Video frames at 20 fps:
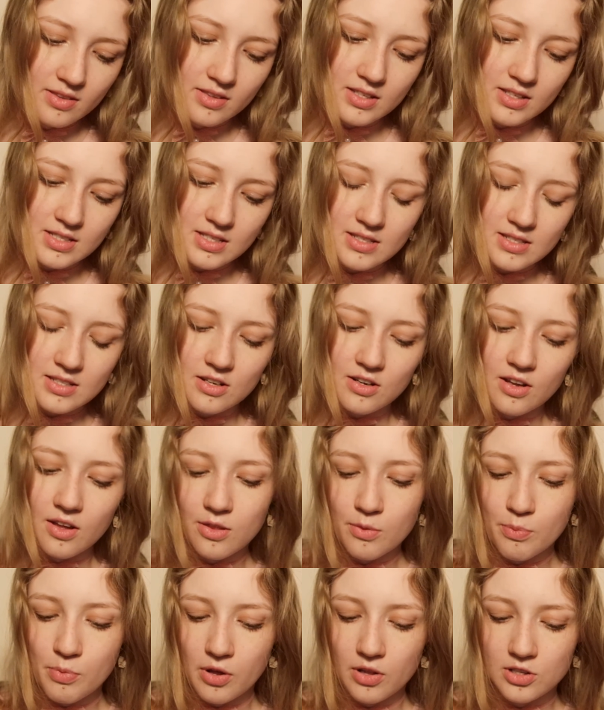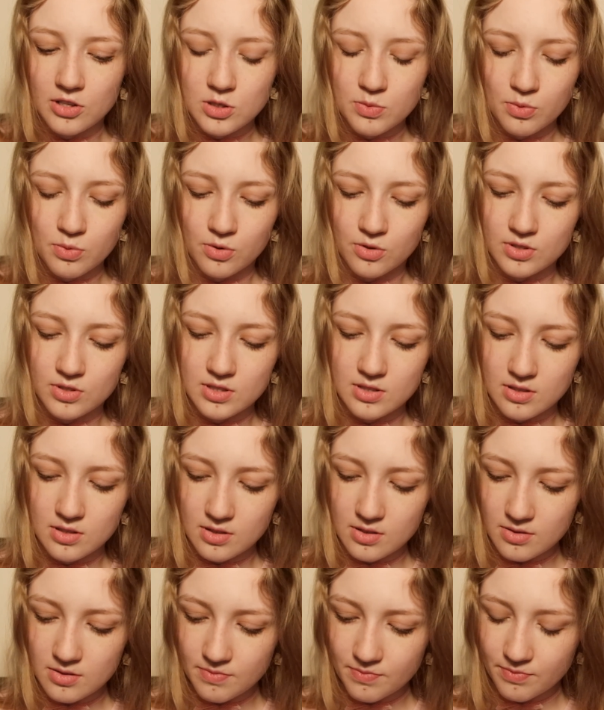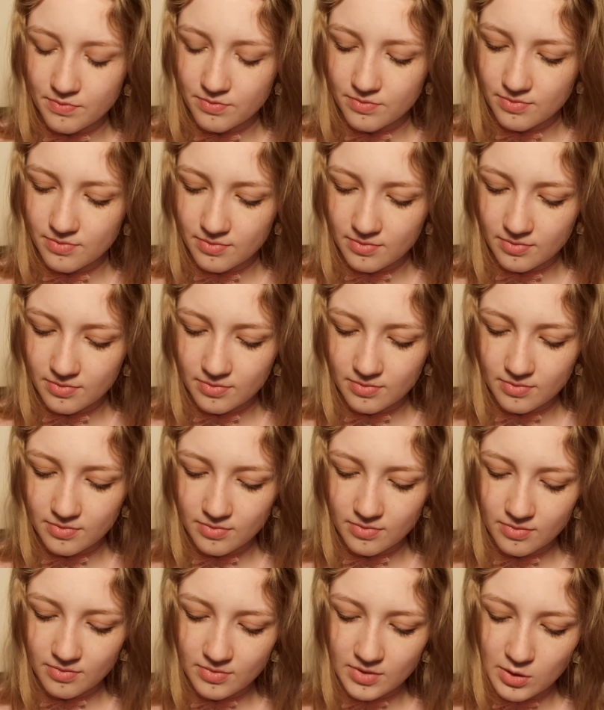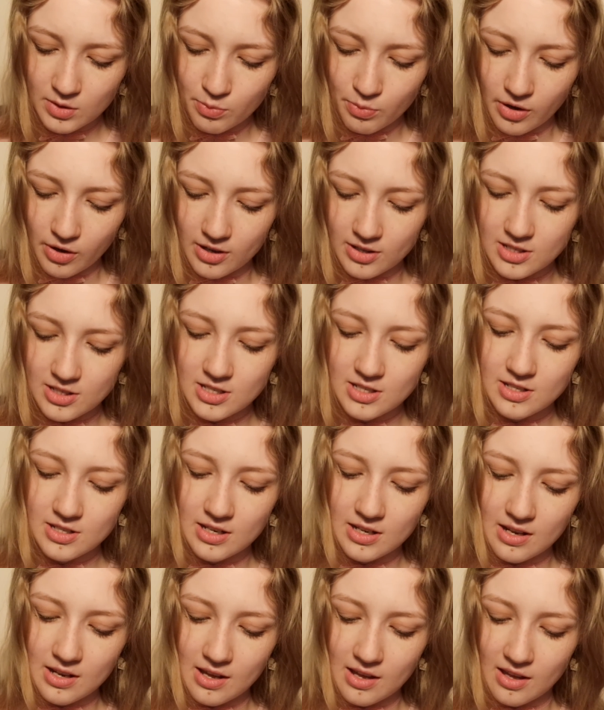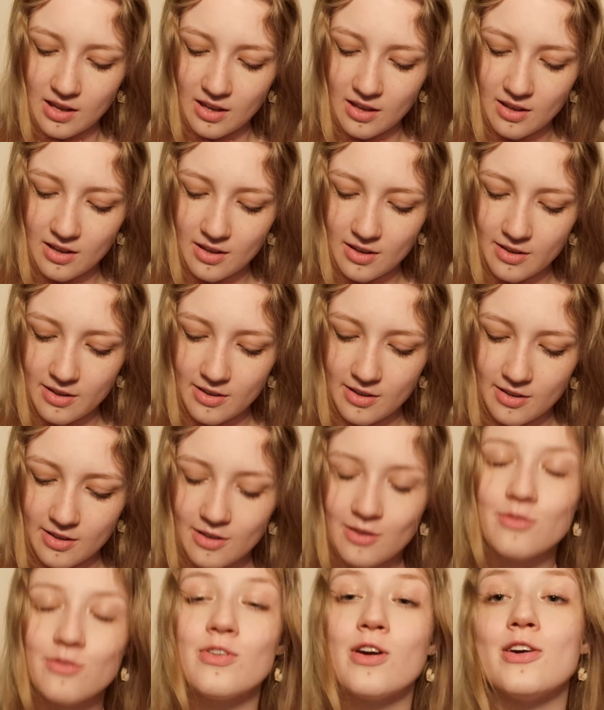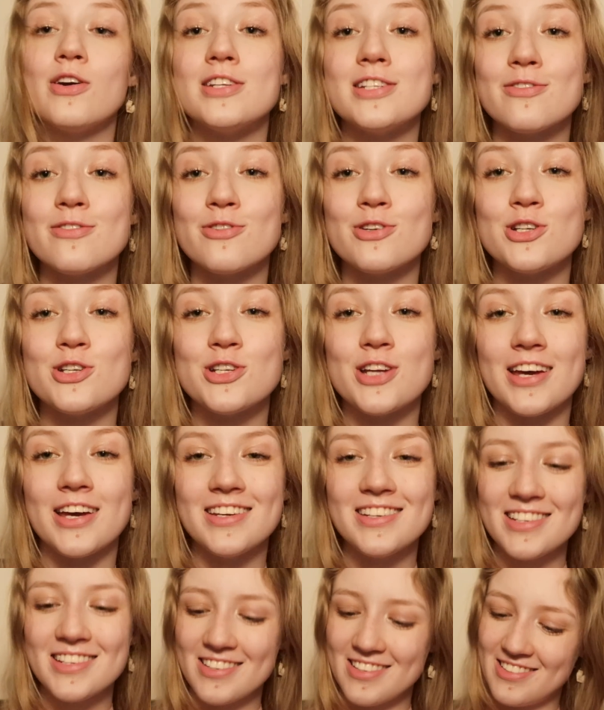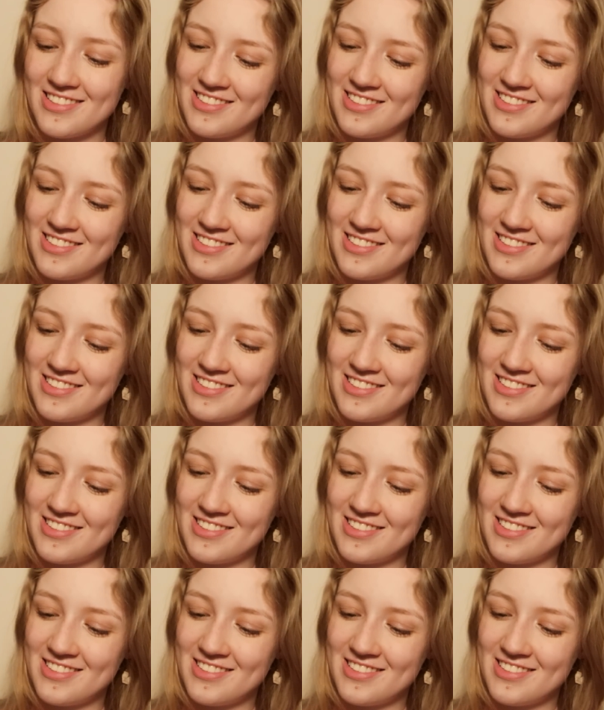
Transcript: this is another polished porcelain, but in a very different shade.